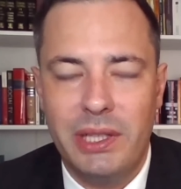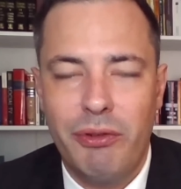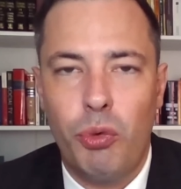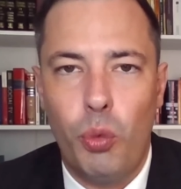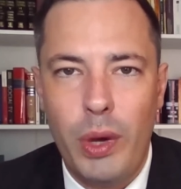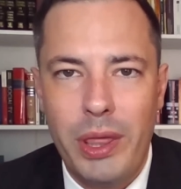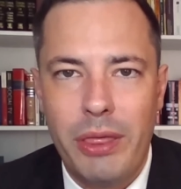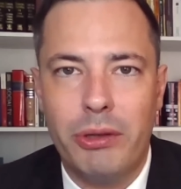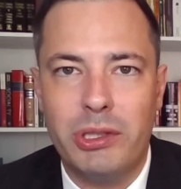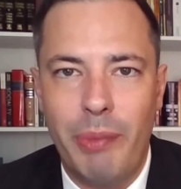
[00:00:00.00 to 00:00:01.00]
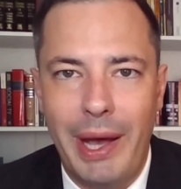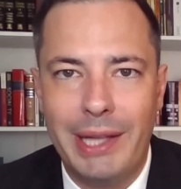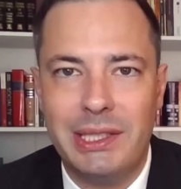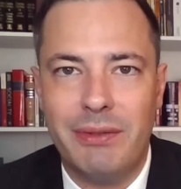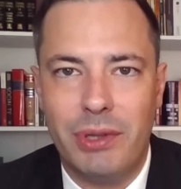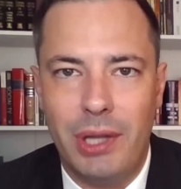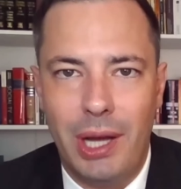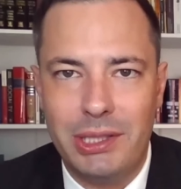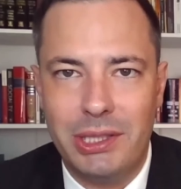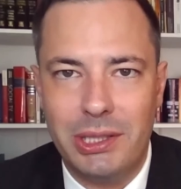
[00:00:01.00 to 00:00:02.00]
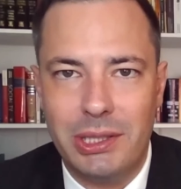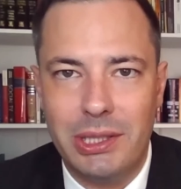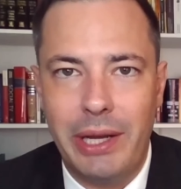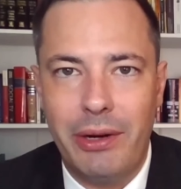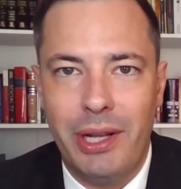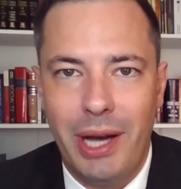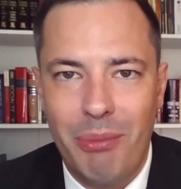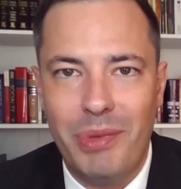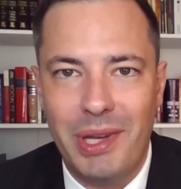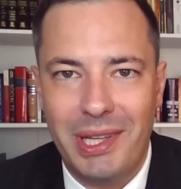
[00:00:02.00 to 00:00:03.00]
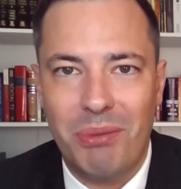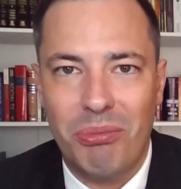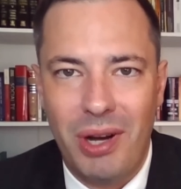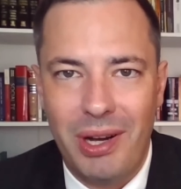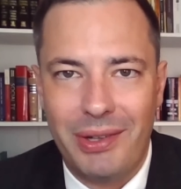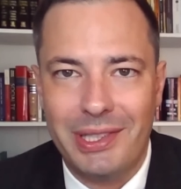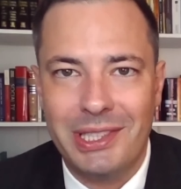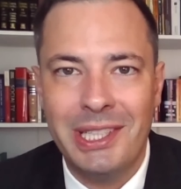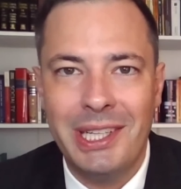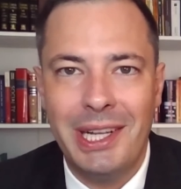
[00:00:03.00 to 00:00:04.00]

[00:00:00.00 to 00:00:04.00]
Even with those massive losses, they are not making progress.